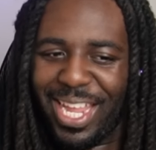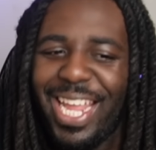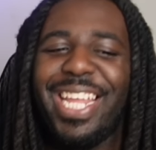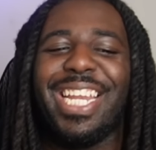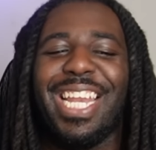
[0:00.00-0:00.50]

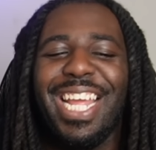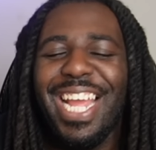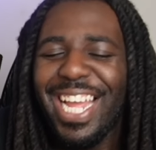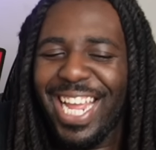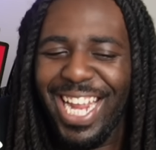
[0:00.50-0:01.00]
he,
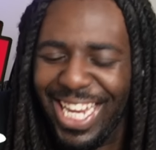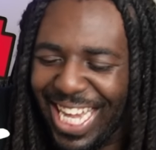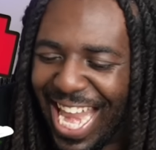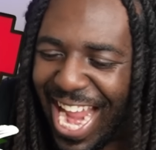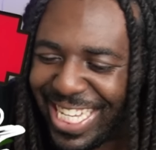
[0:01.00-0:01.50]
he
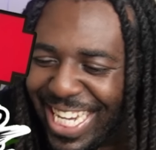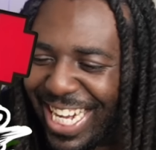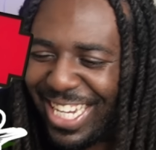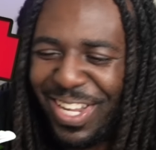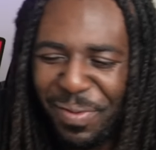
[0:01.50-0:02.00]
liked that a
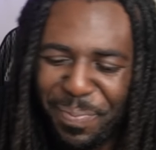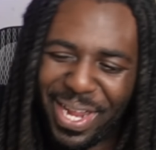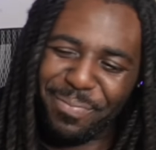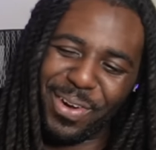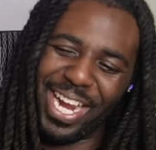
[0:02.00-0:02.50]
little
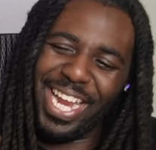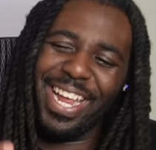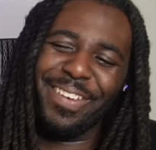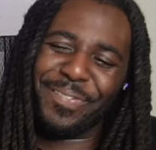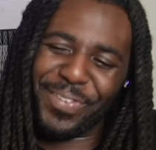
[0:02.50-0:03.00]
bit, bro. He
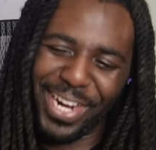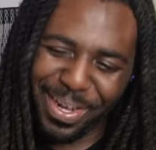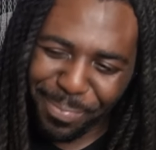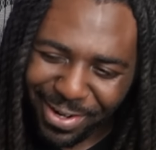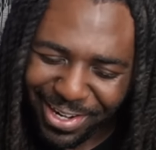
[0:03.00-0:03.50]
a freak,
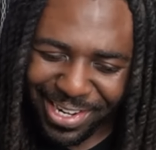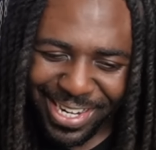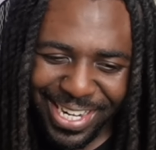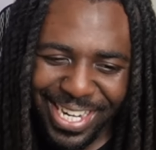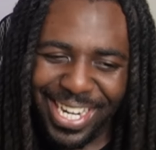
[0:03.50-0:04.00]
bro.
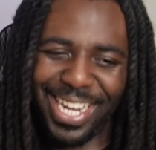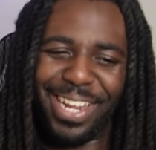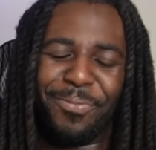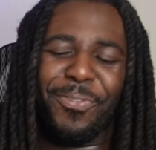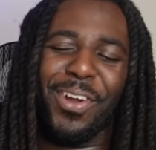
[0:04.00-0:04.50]
Hey, who's you
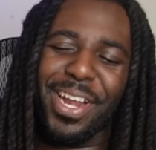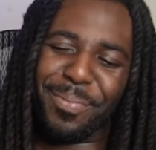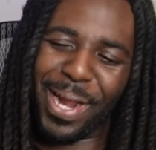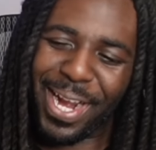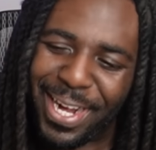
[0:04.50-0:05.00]
this freak, guy?
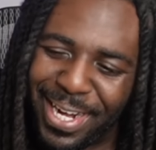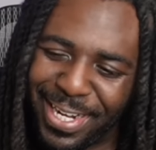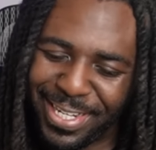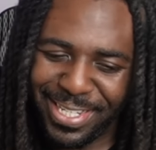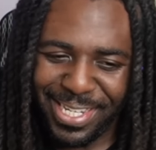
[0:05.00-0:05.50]
man. I'm
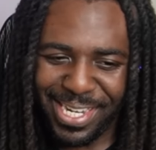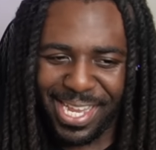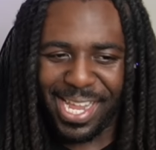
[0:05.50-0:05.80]
Pop